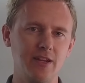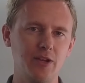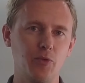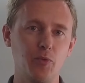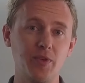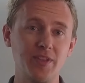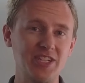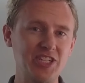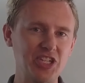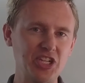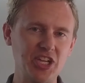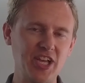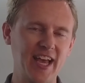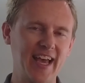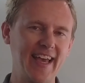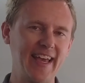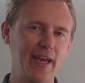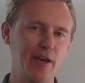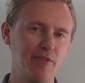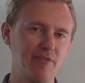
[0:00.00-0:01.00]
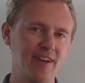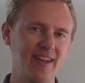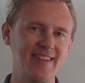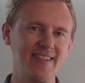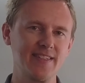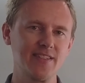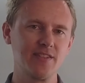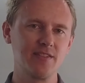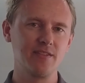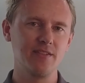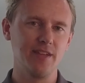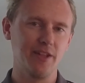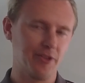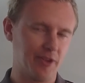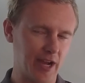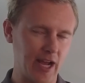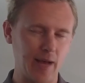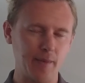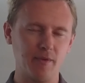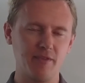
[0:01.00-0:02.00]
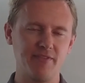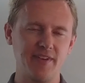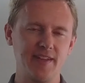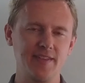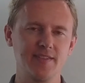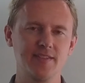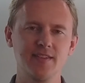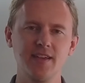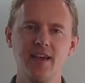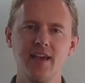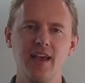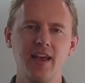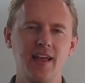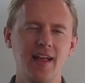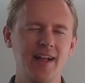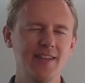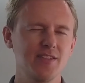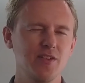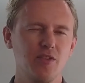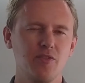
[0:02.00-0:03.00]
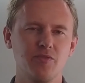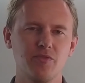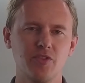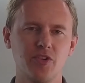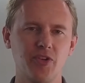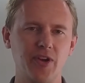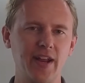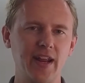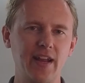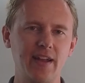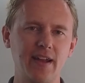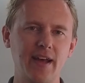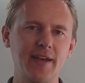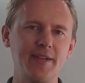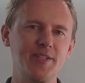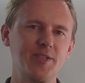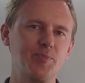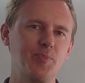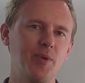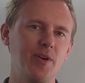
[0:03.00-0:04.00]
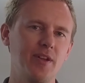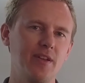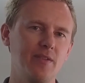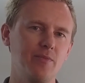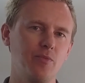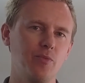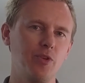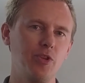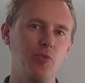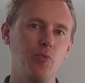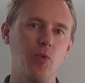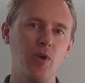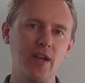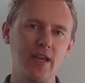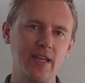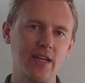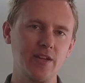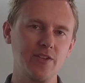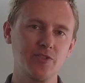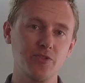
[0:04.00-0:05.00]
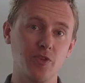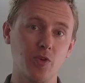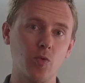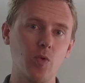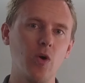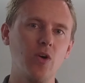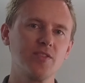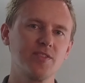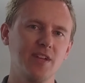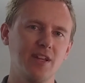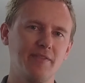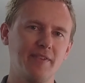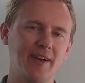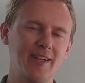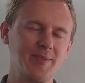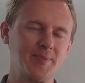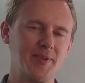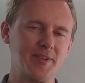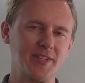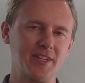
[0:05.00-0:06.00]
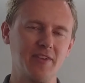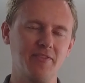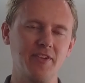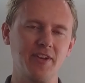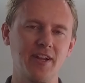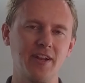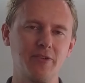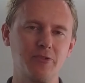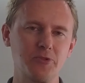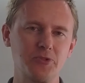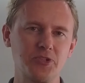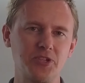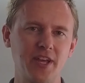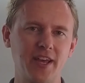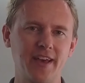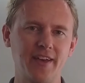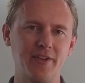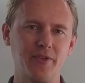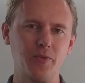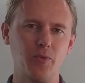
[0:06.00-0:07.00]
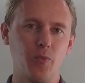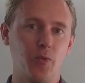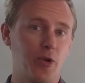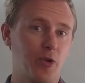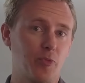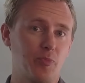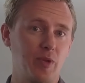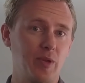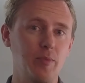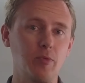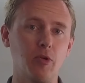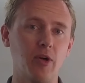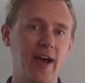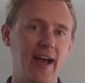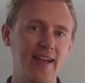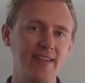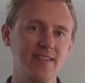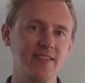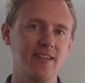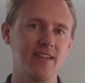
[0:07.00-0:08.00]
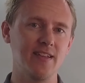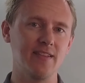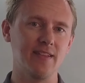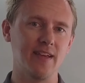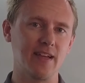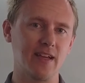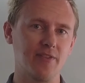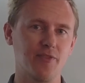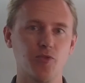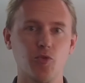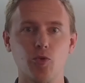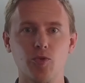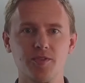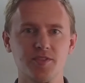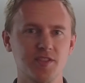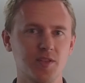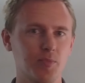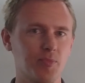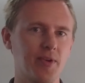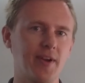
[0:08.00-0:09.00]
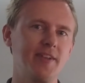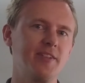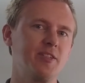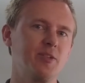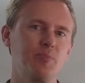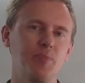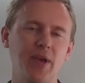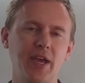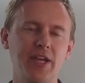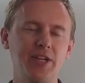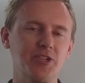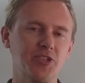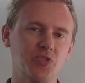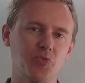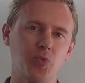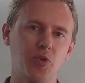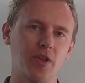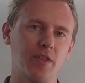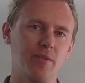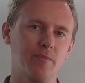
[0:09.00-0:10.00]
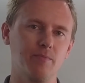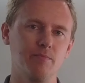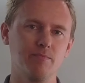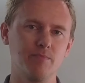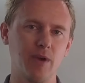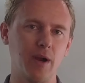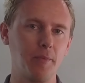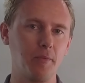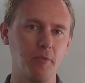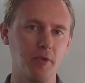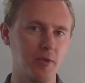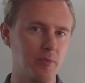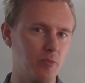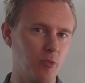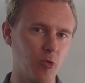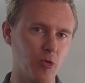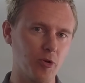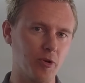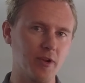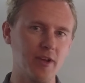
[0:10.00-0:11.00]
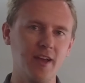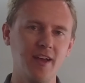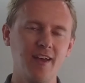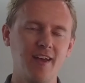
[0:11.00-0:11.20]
with GA events, Intercom events. That's all great and nice, but when you want to get into the qualitative aspect of it and understand what are people asking, like of course the pricing page is one of them, probably more